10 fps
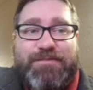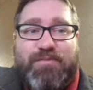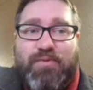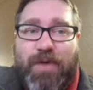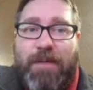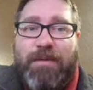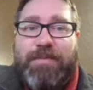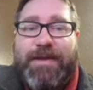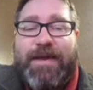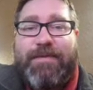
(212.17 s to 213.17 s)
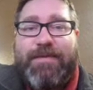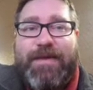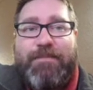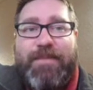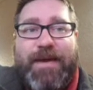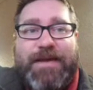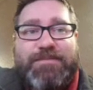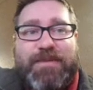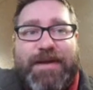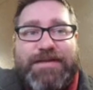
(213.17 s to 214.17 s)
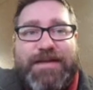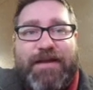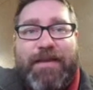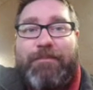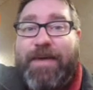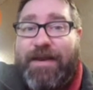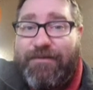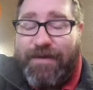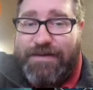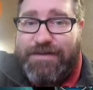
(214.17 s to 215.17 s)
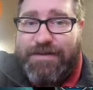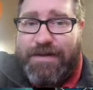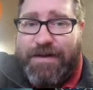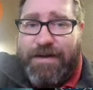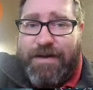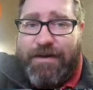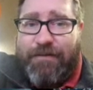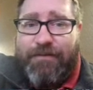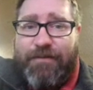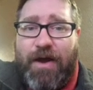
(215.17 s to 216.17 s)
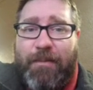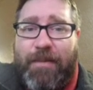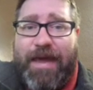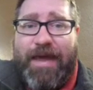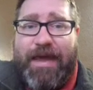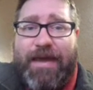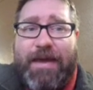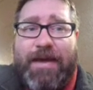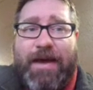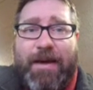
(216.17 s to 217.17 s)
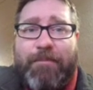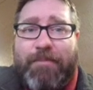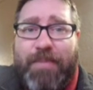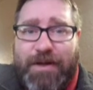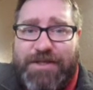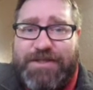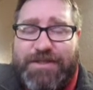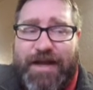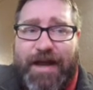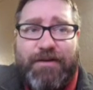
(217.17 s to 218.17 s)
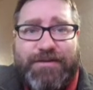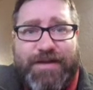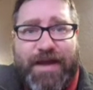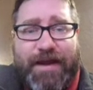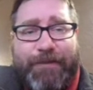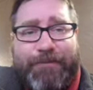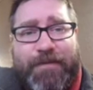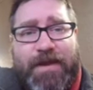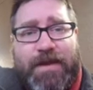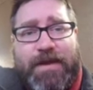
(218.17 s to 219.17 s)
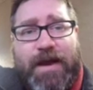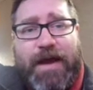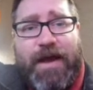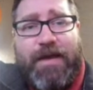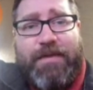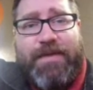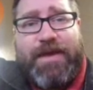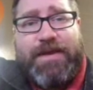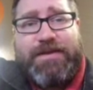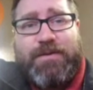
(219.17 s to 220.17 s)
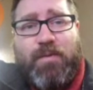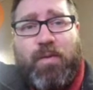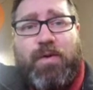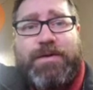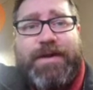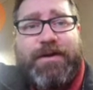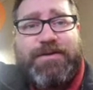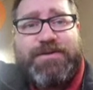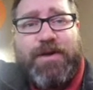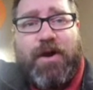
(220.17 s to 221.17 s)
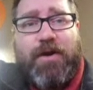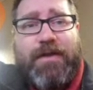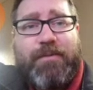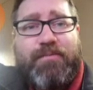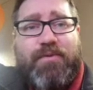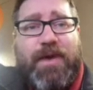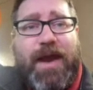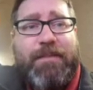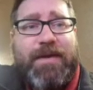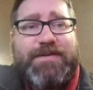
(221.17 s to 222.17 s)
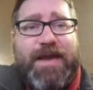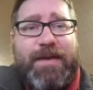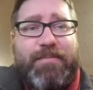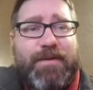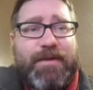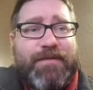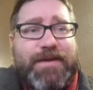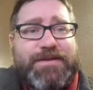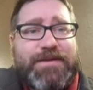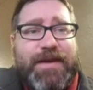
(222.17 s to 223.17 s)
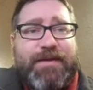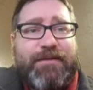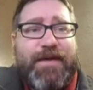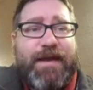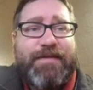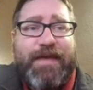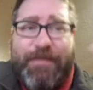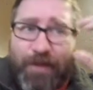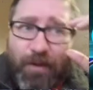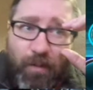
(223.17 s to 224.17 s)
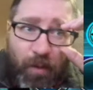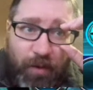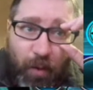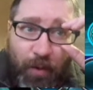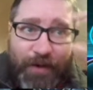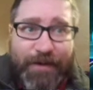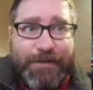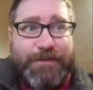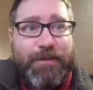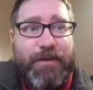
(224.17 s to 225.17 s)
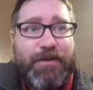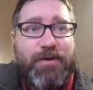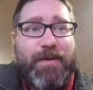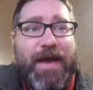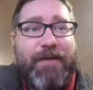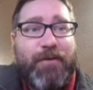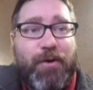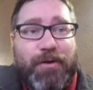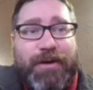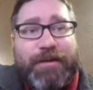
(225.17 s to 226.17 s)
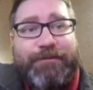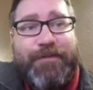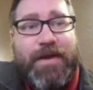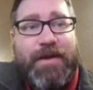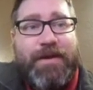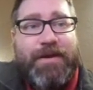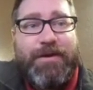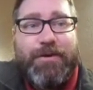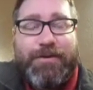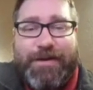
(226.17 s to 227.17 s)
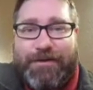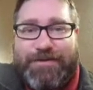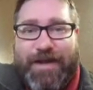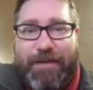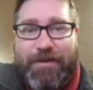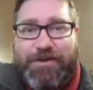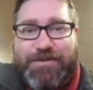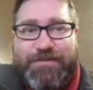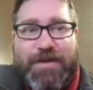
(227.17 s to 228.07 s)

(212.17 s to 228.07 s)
probably the biggest playstyle that benefits from a budget style deck. The World Eaters are another prime example of this, in the fact that their warlord, whether you have Erlin, who deals damage,